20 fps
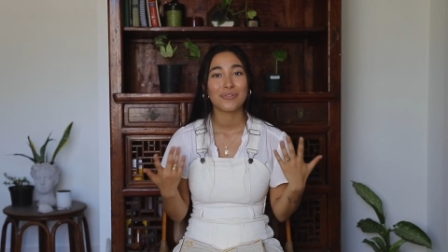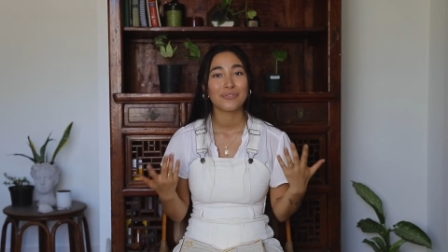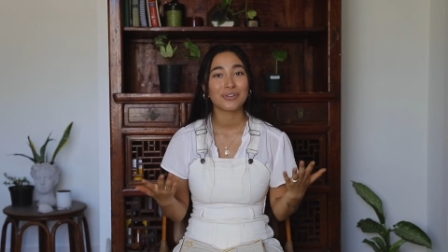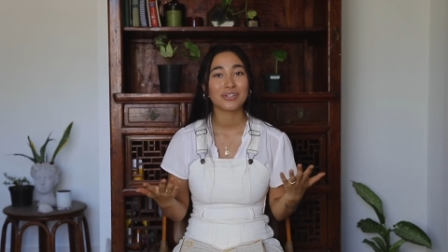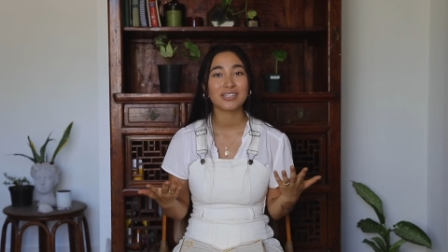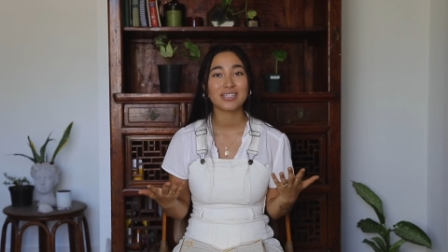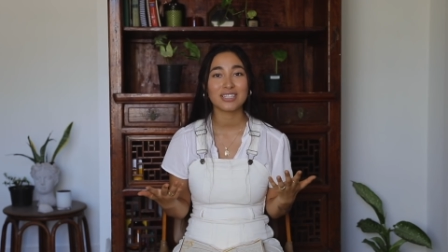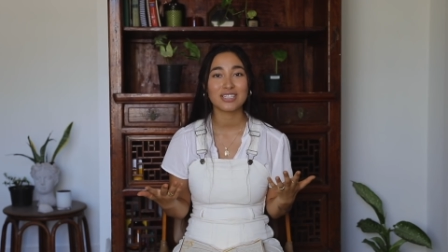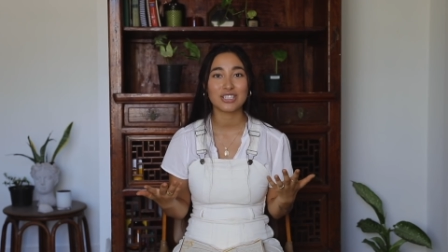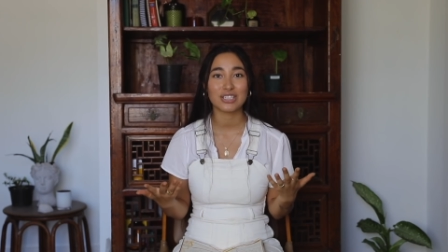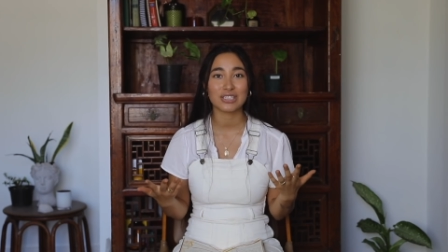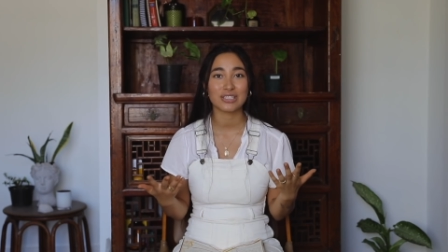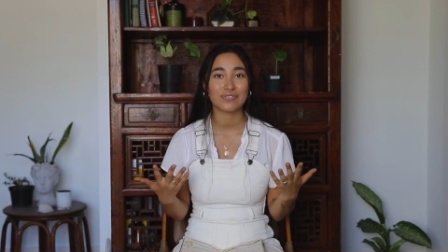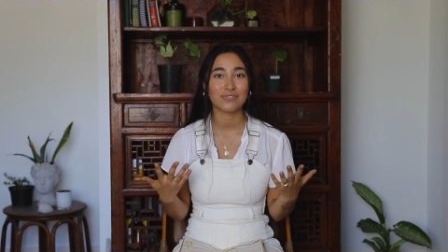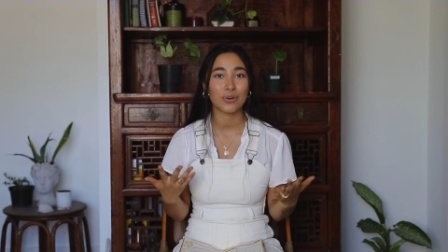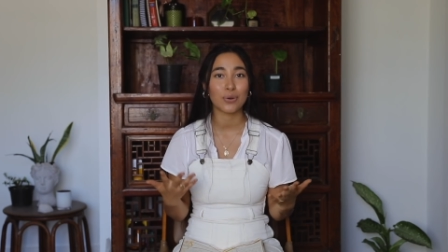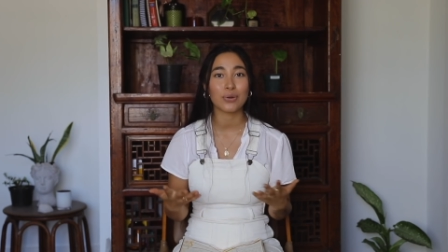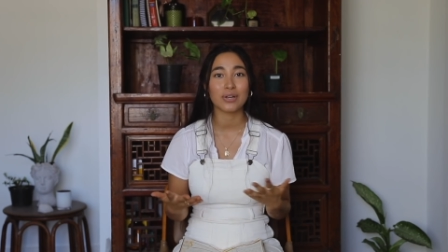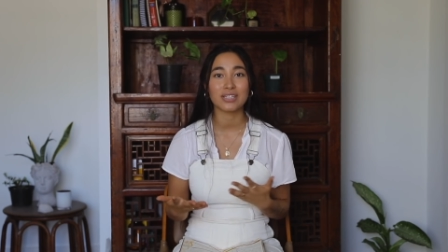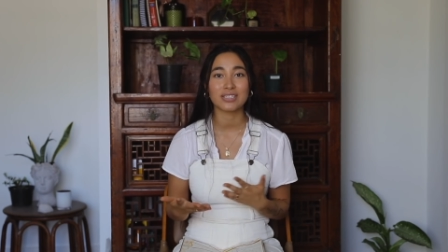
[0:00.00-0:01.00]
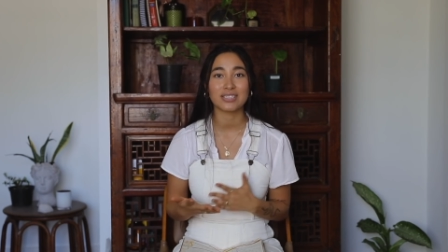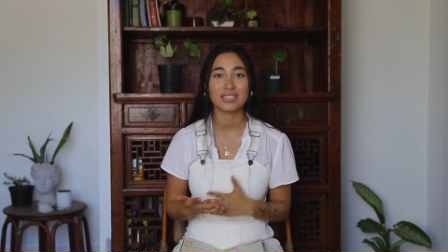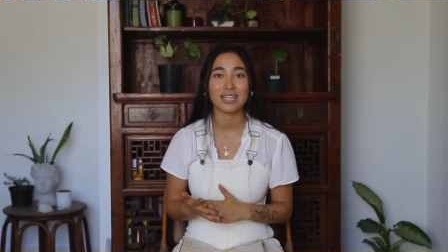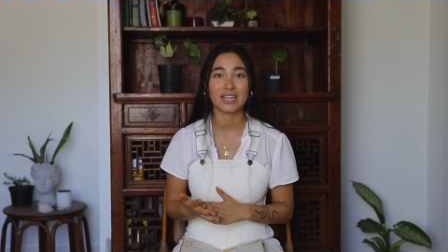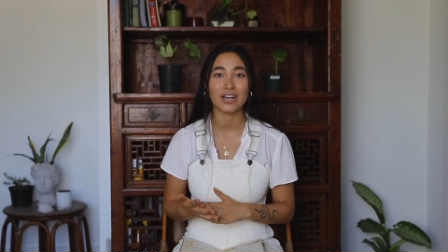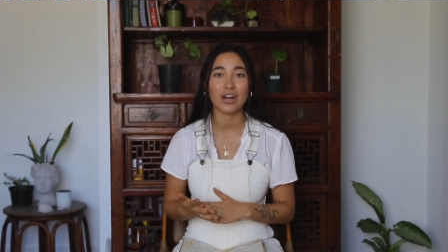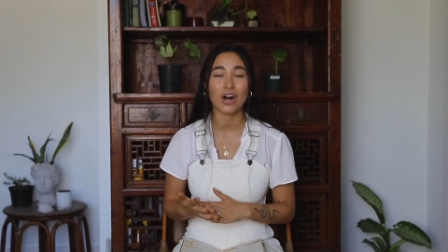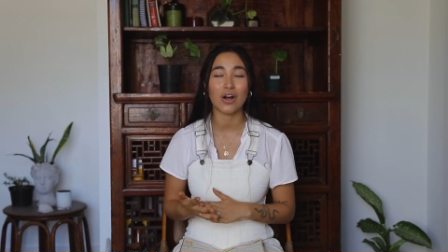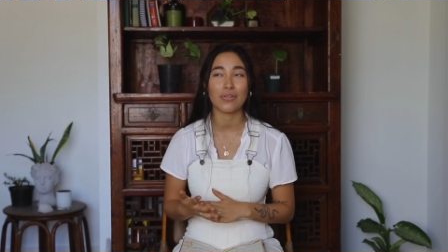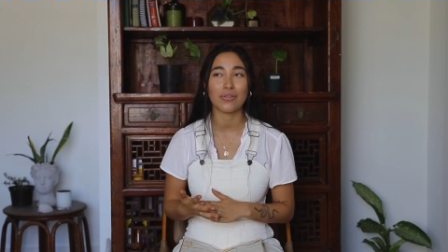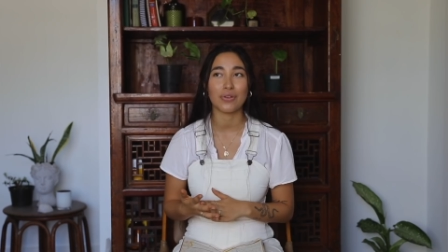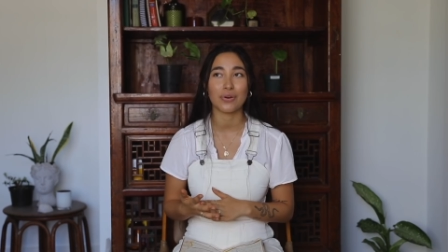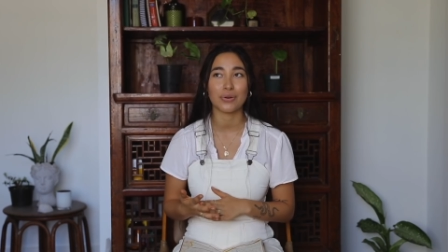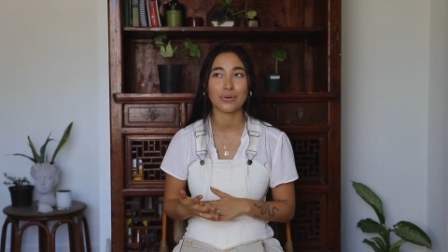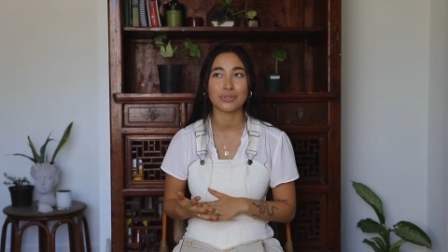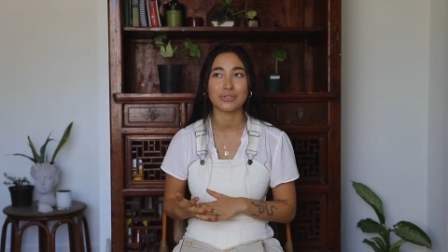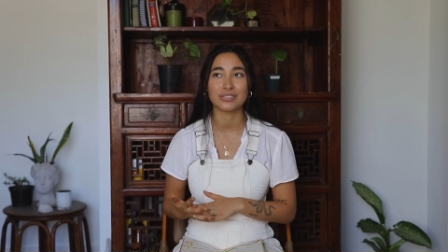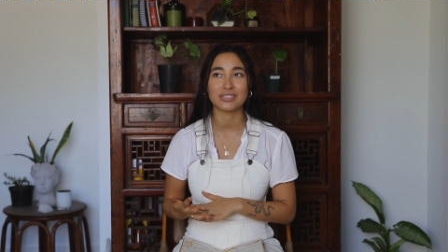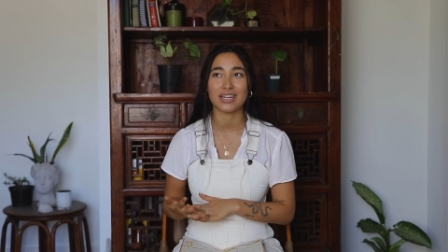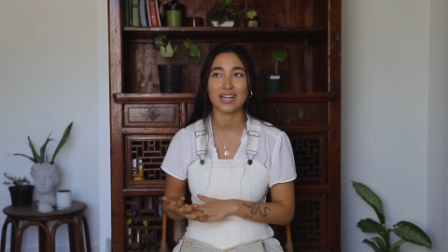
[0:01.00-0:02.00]
really just focusing on
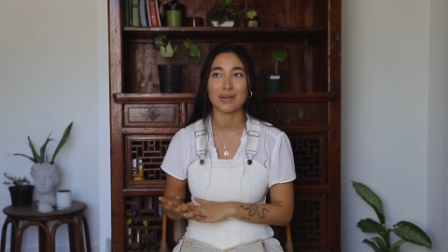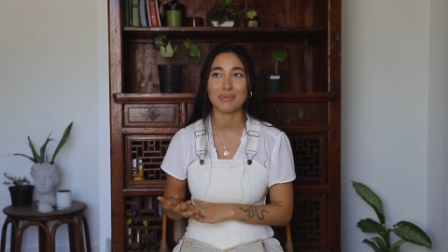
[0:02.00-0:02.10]
those.